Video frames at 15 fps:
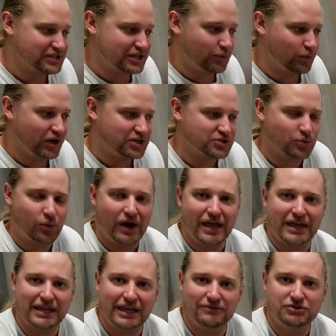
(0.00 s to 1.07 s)
which
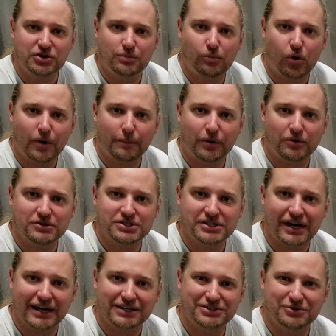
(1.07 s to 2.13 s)
way gives you more
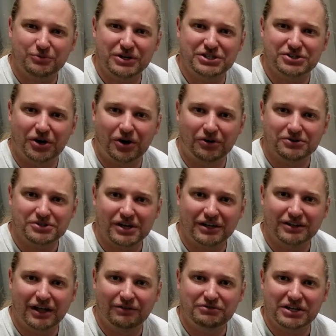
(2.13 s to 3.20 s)
precise results.
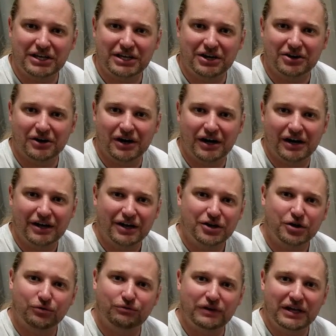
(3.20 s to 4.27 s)
I'd love to hear
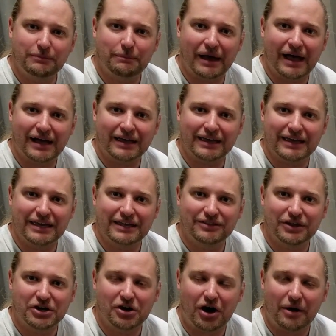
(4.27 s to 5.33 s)
your feedback
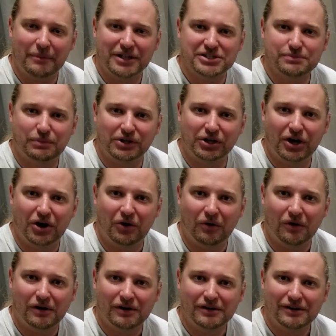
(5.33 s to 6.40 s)
in the comments
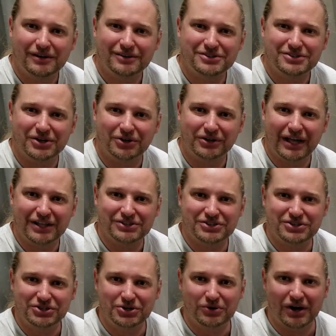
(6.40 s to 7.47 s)
below. So let's
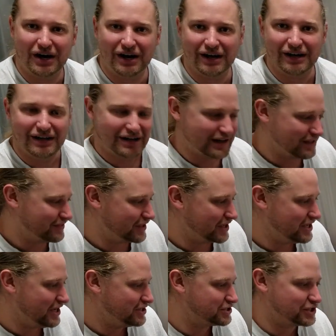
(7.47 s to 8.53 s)
do the
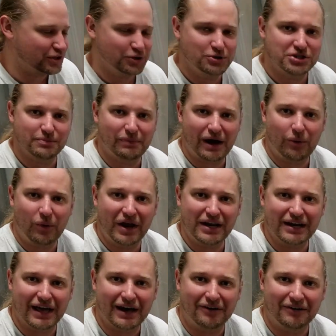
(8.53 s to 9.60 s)
yeast dilution by
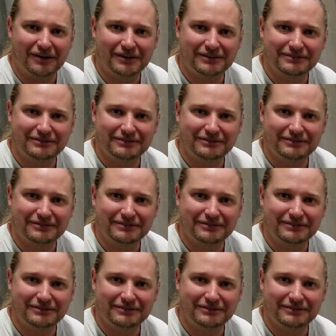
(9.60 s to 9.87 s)
weight now.